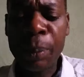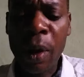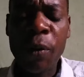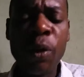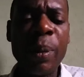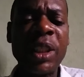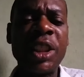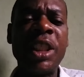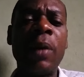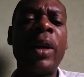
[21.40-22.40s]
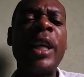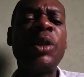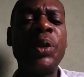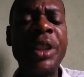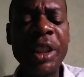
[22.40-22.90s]
powerful message, I would
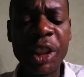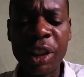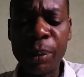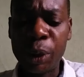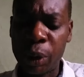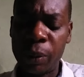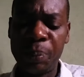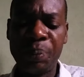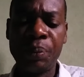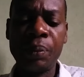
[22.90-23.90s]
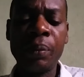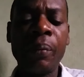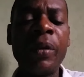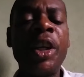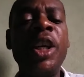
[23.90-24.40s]
like to read this scripture
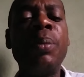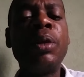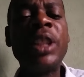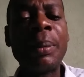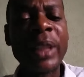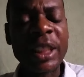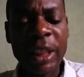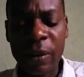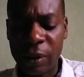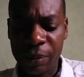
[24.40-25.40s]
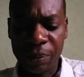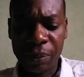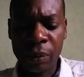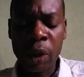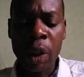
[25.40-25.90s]
Hebrew chapter 7.
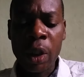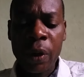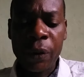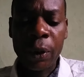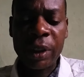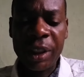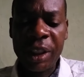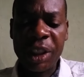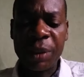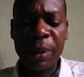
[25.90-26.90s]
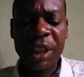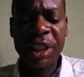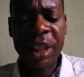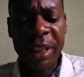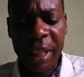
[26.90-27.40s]
For this,
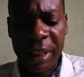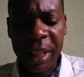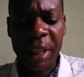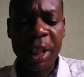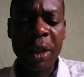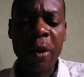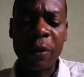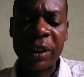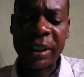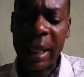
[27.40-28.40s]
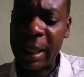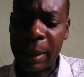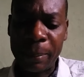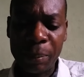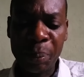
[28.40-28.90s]
Melchizedek, the king of
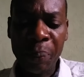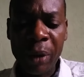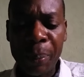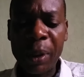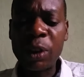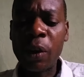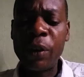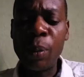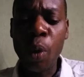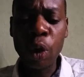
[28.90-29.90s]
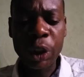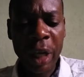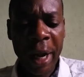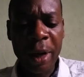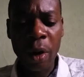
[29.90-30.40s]
Salem, Prince of the Most
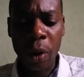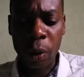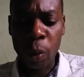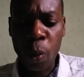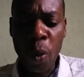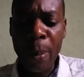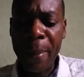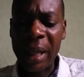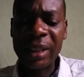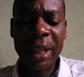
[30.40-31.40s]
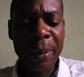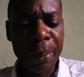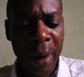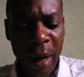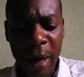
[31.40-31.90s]
High God, who met
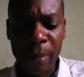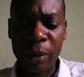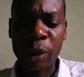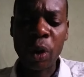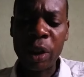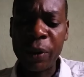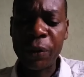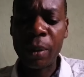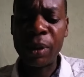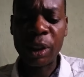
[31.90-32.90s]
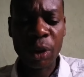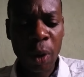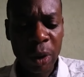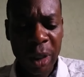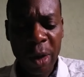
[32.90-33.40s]
Abraham returning from the
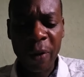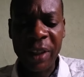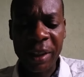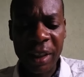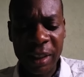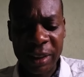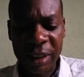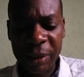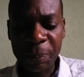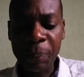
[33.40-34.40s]
slaughter of the kings